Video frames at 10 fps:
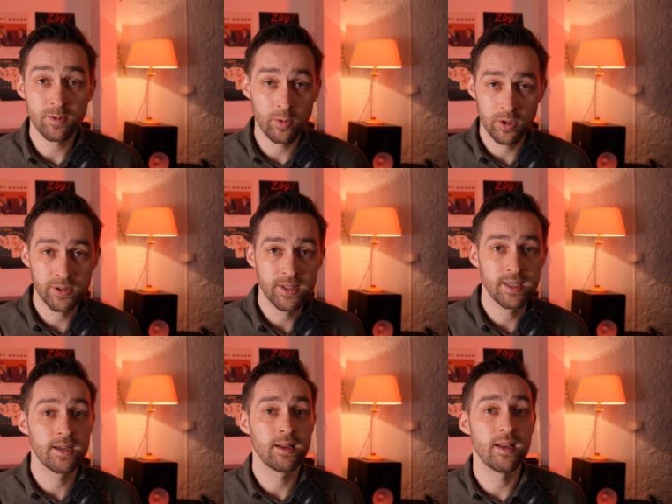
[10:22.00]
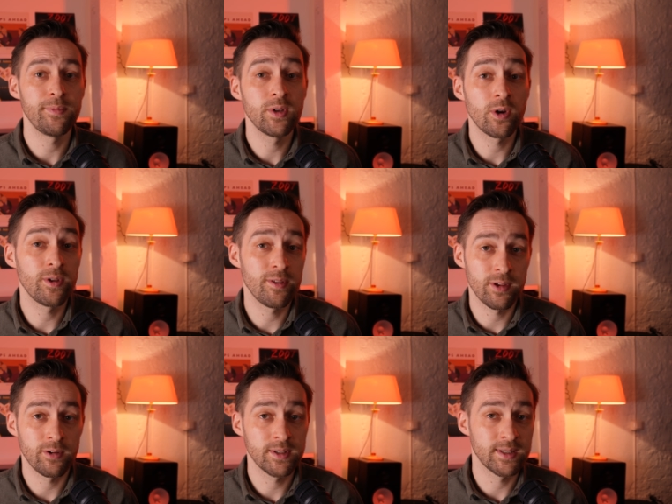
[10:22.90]
for watching, let me know your
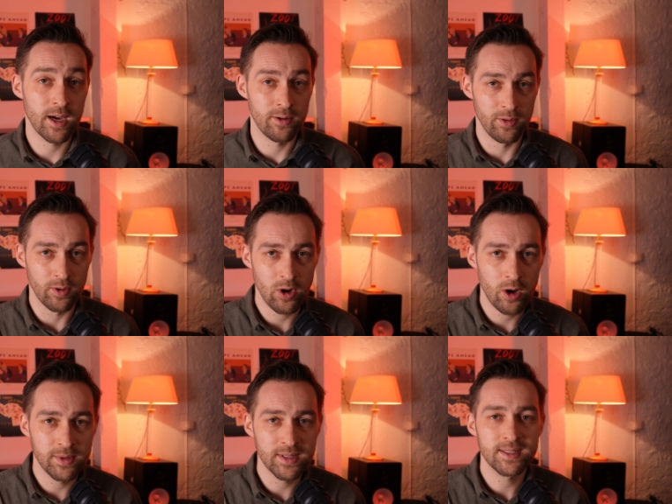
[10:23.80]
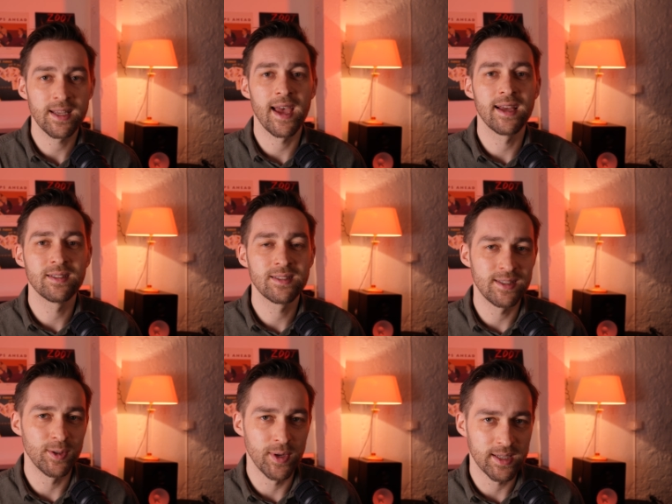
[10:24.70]
thoughts down in the comments, and
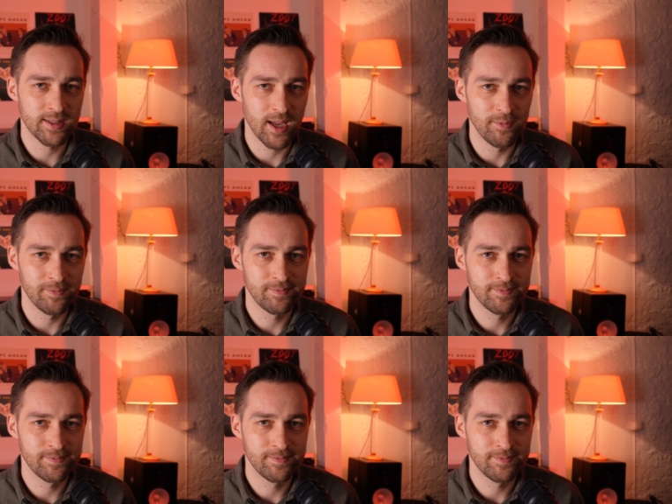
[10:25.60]
see you next time.